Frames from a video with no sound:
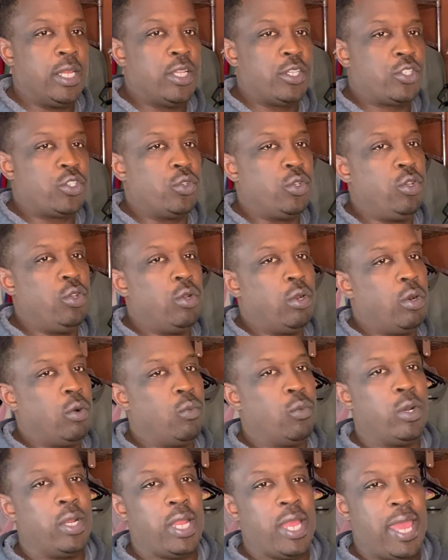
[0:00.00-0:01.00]
So you don't
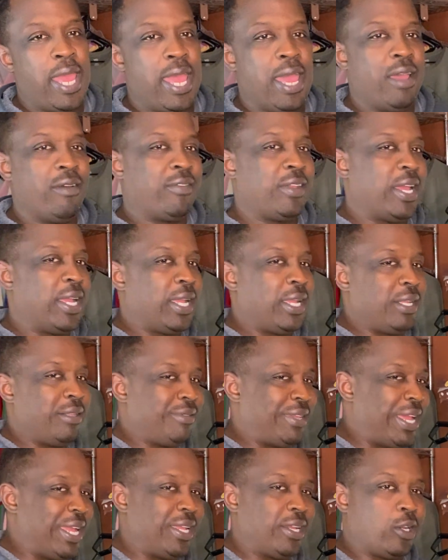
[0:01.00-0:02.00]
want to have like
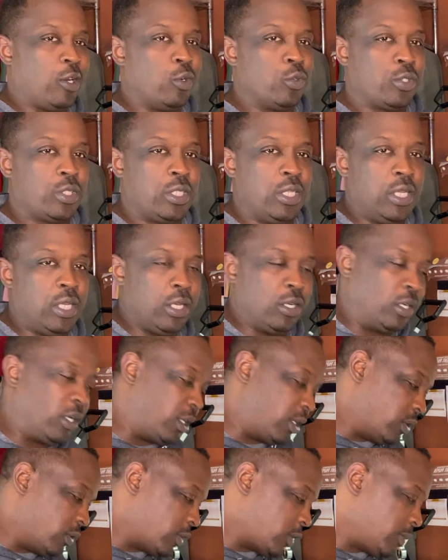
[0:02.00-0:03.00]
ghosting or a
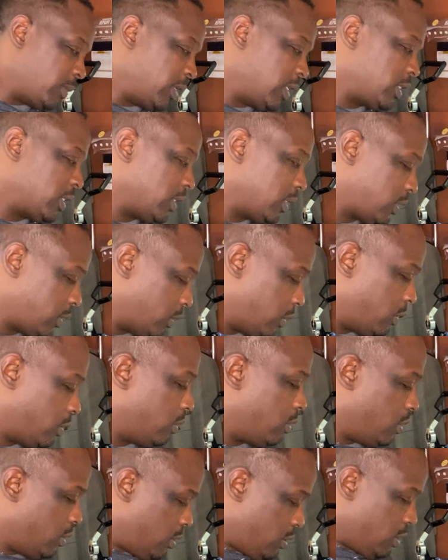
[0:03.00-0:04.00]
little smudging. So
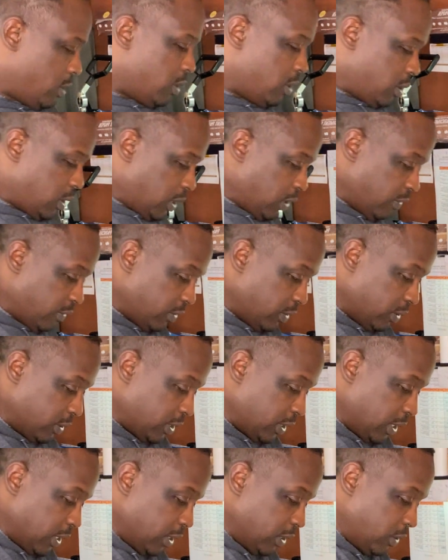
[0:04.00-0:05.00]
give it a little
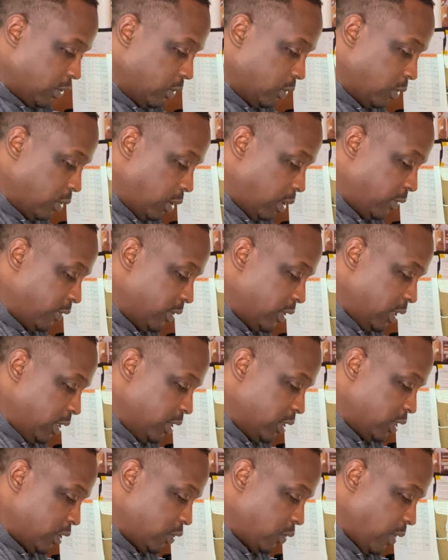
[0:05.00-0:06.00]
time to cool off, and then you
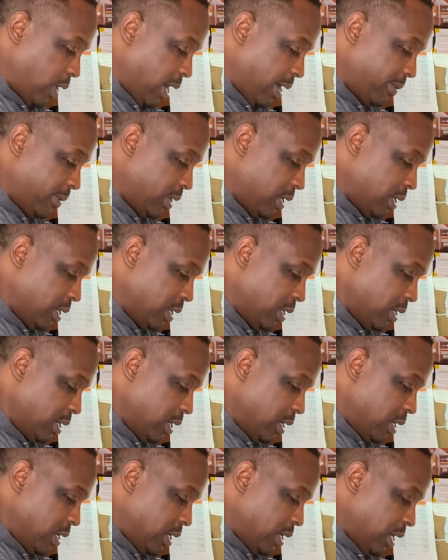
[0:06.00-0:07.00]
just grab it
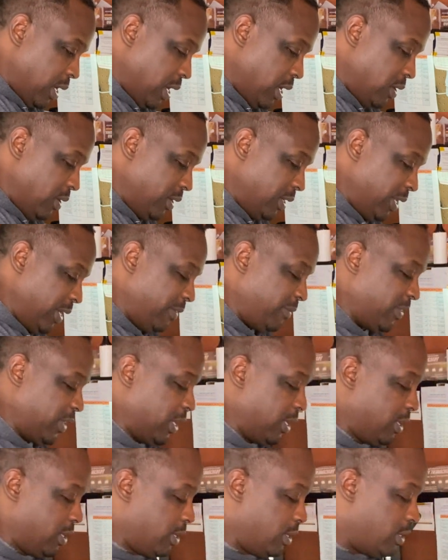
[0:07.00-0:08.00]
and you lift
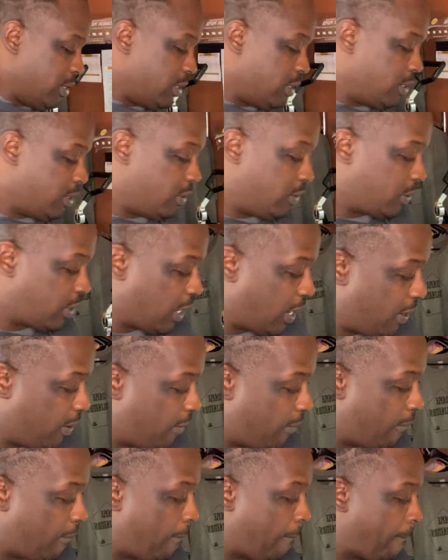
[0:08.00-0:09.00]
it. Okay?
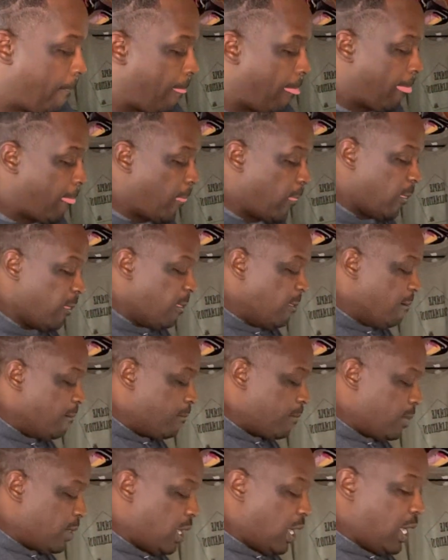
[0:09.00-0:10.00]

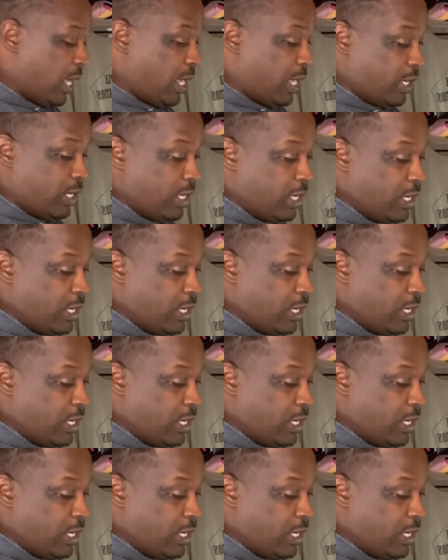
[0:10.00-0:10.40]
And